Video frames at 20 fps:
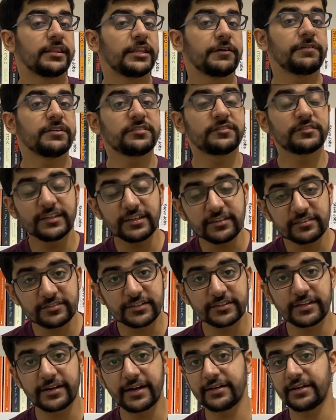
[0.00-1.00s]
There were
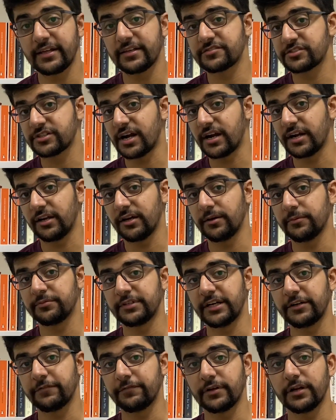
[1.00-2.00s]
6 other edtech
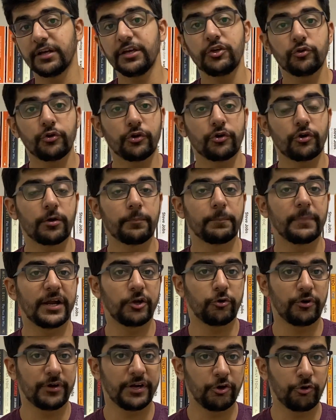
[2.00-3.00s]
startups that were a unicorn
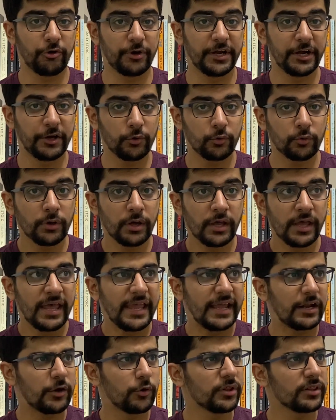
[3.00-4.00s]
by 2022,
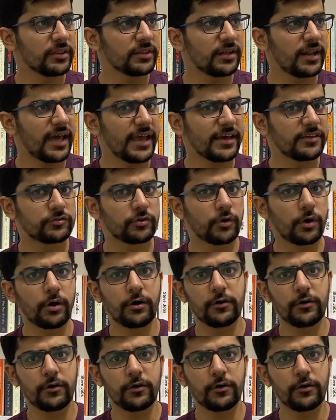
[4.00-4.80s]
including the likes